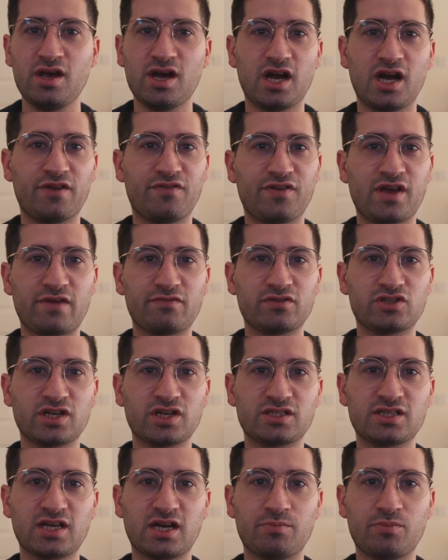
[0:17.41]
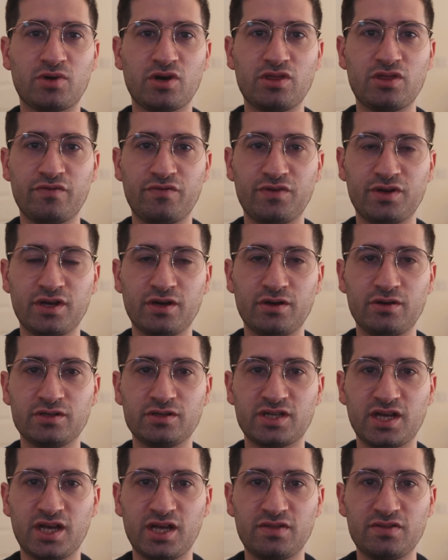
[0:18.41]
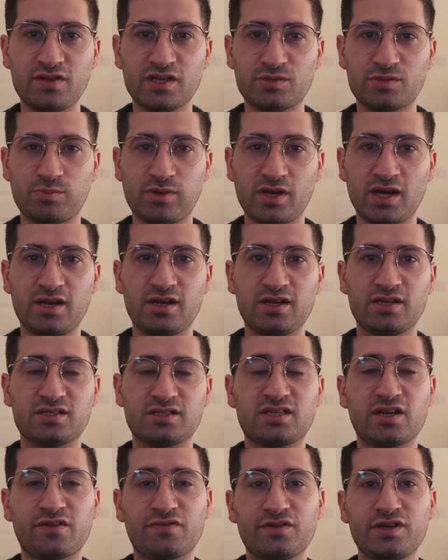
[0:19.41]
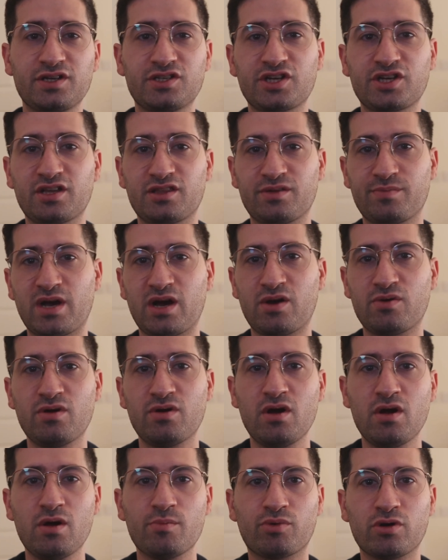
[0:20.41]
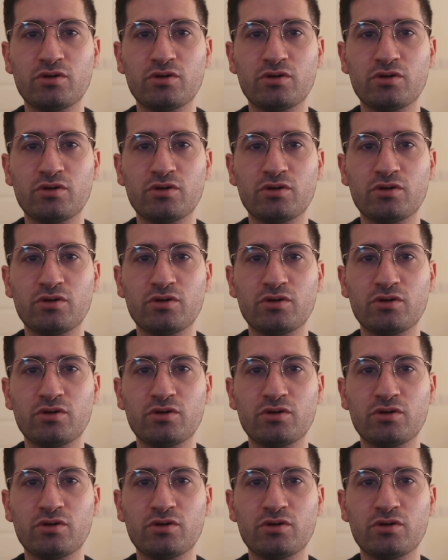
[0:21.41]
And if you haven't checked out my other videos in this playlist, definitely check them out.